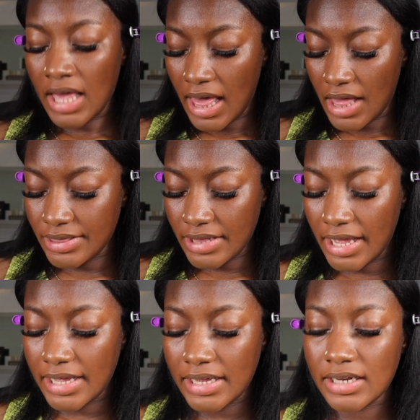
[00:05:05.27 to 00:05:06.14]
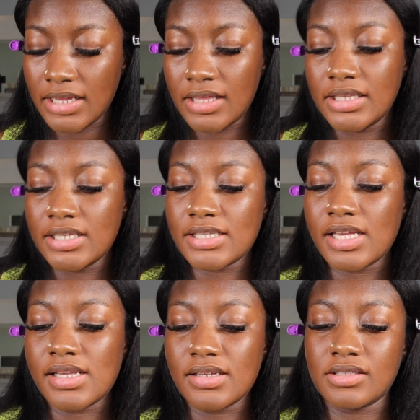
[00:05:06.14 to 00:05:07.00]
And then this
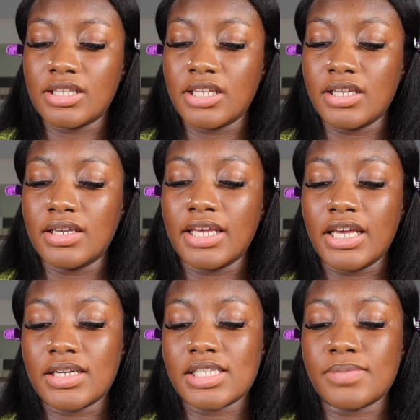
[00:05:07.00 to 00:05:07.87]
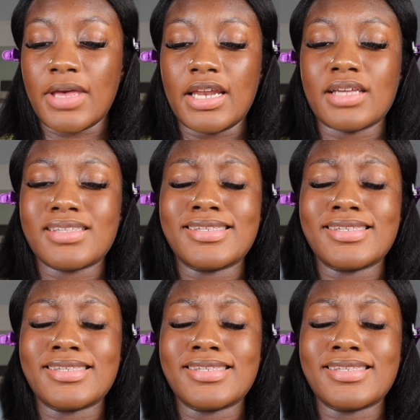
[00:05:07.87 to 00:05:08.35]
is the It Cosmetics